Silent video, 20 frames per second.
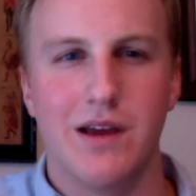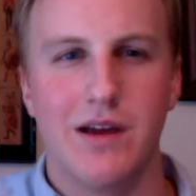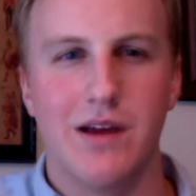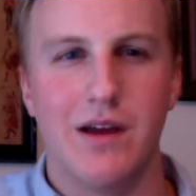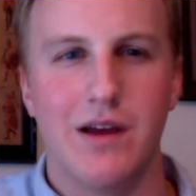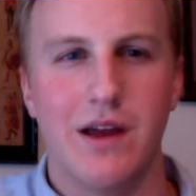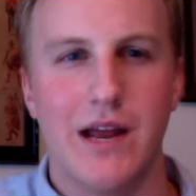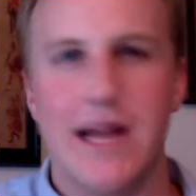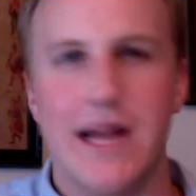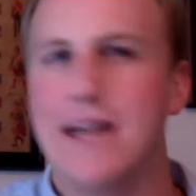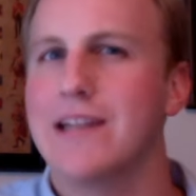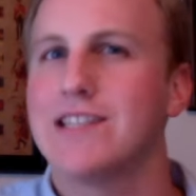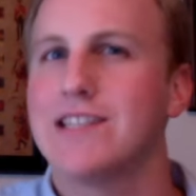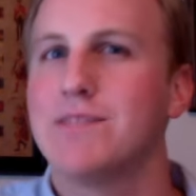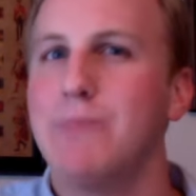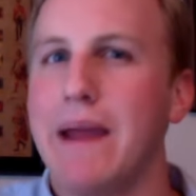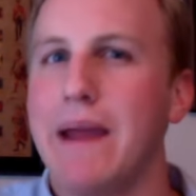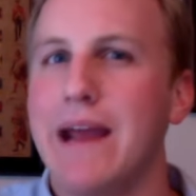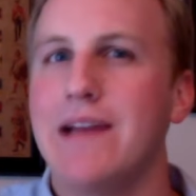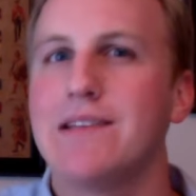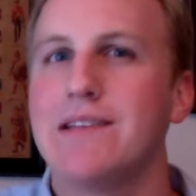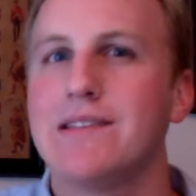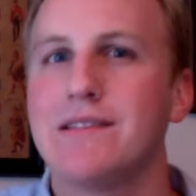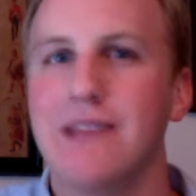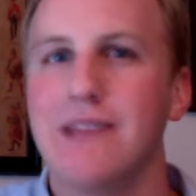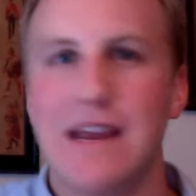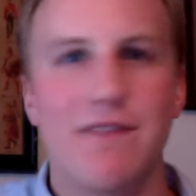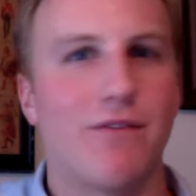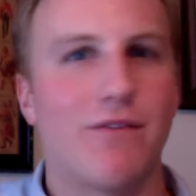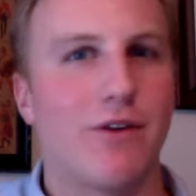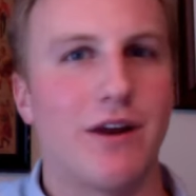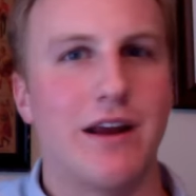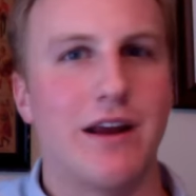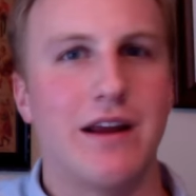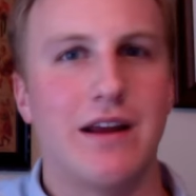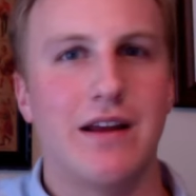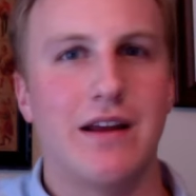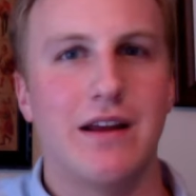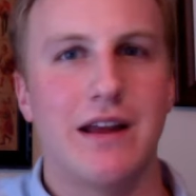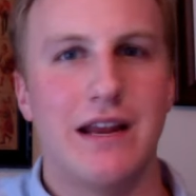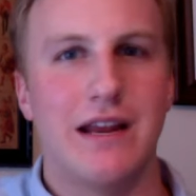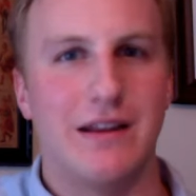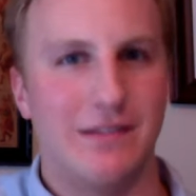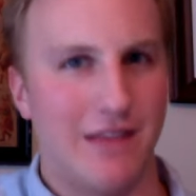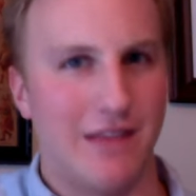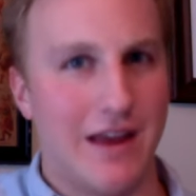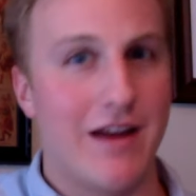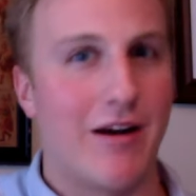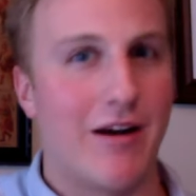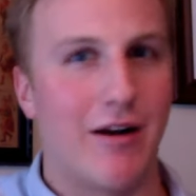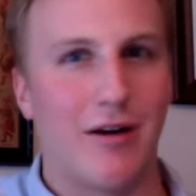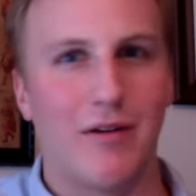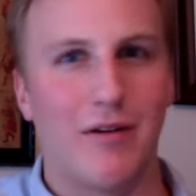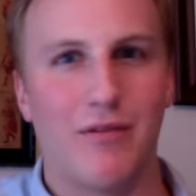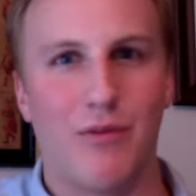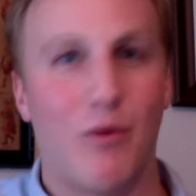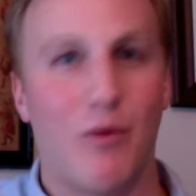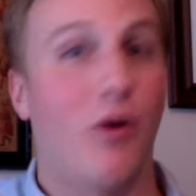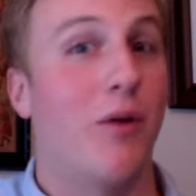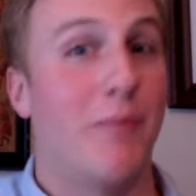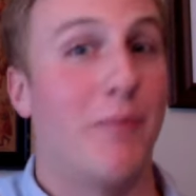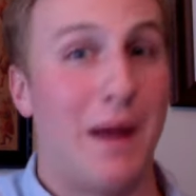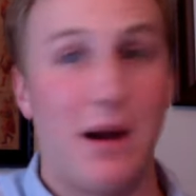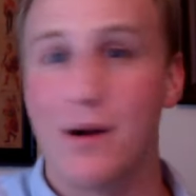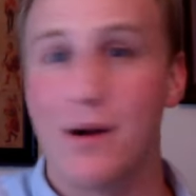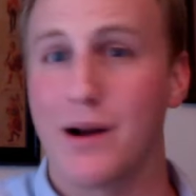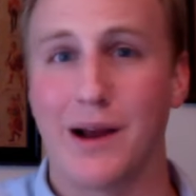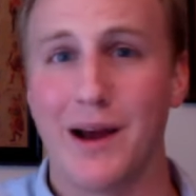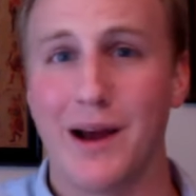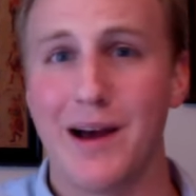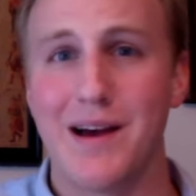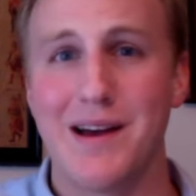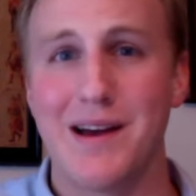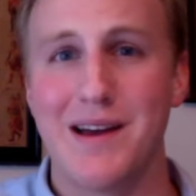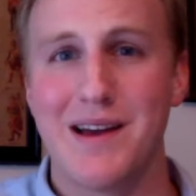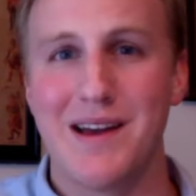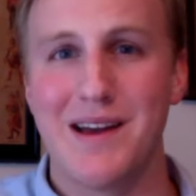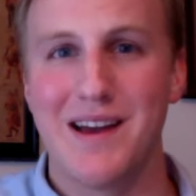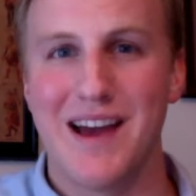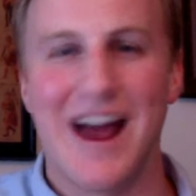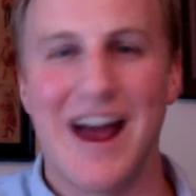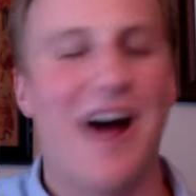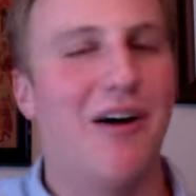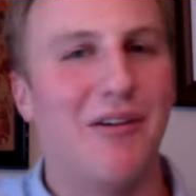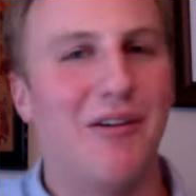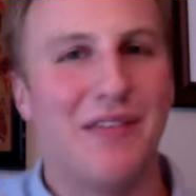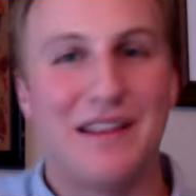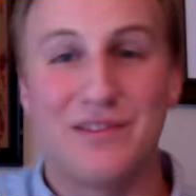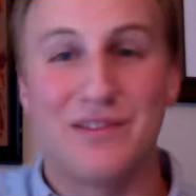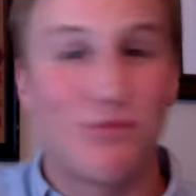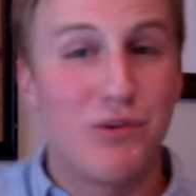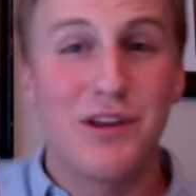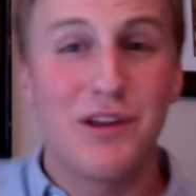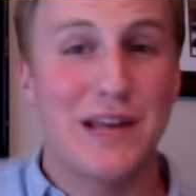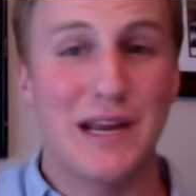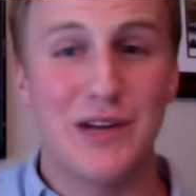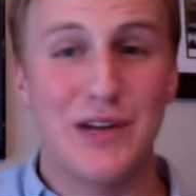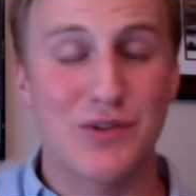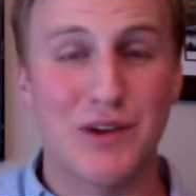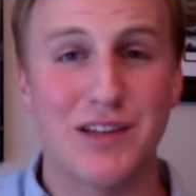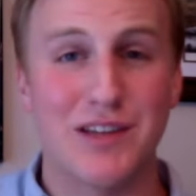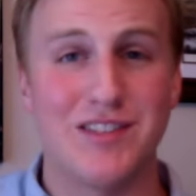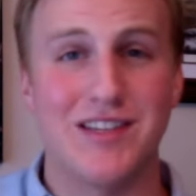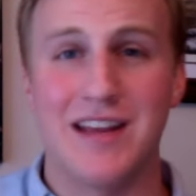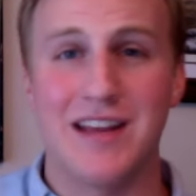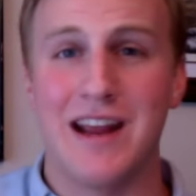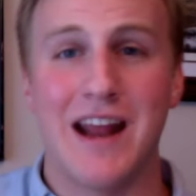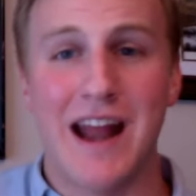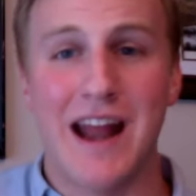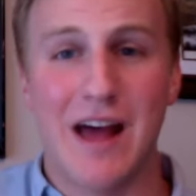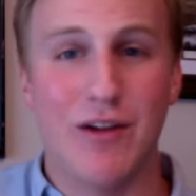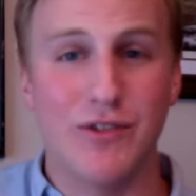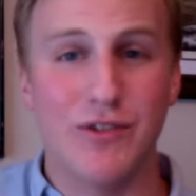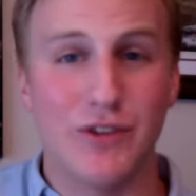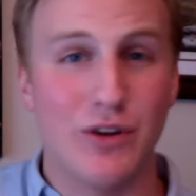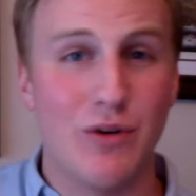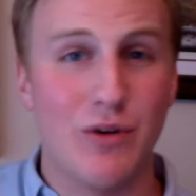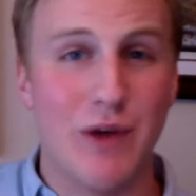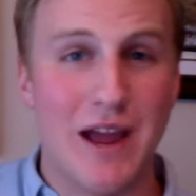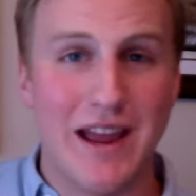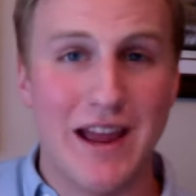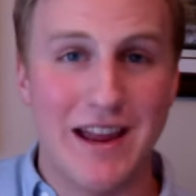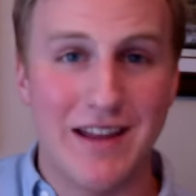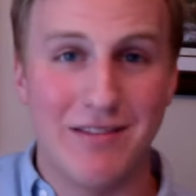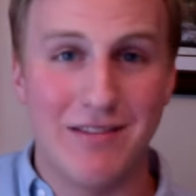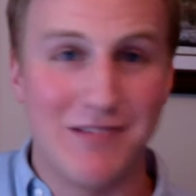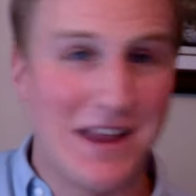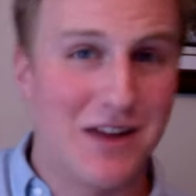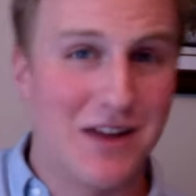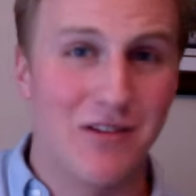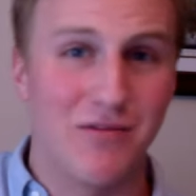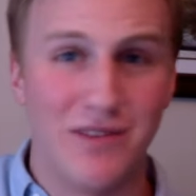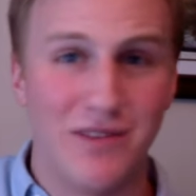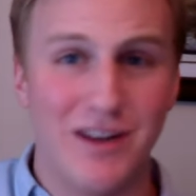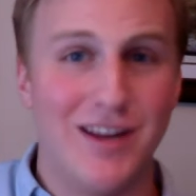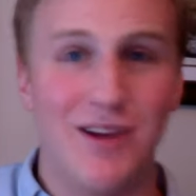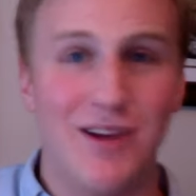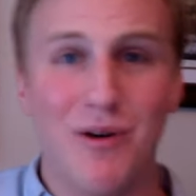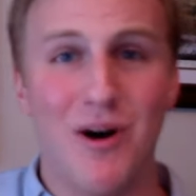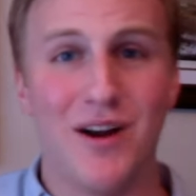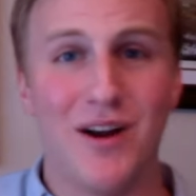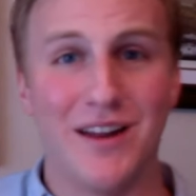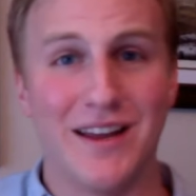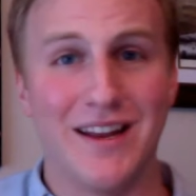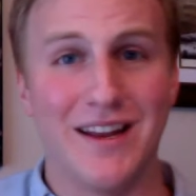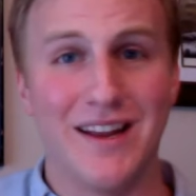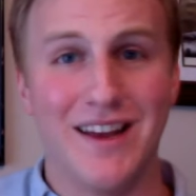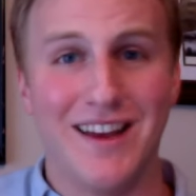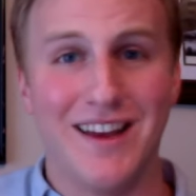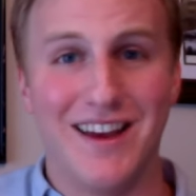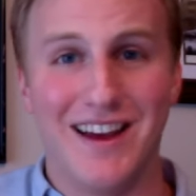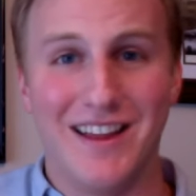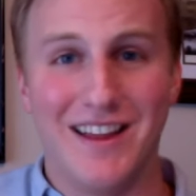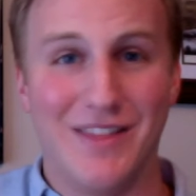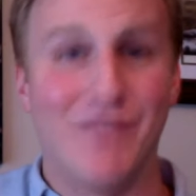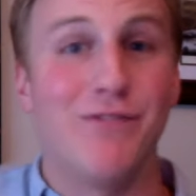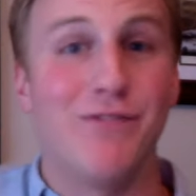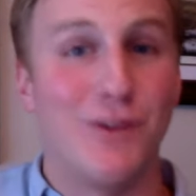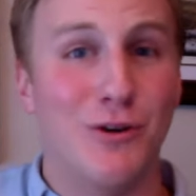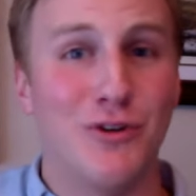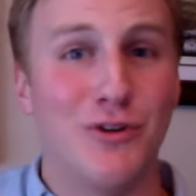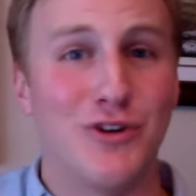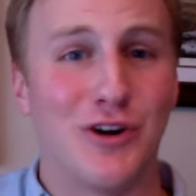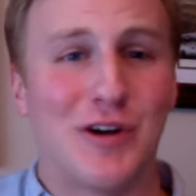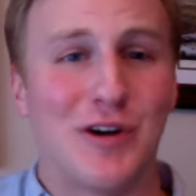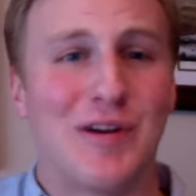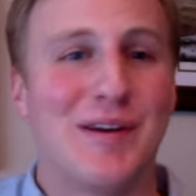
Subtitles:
and expand slavery in there for America. That's really interesting, and I'll do a later video on it in the future.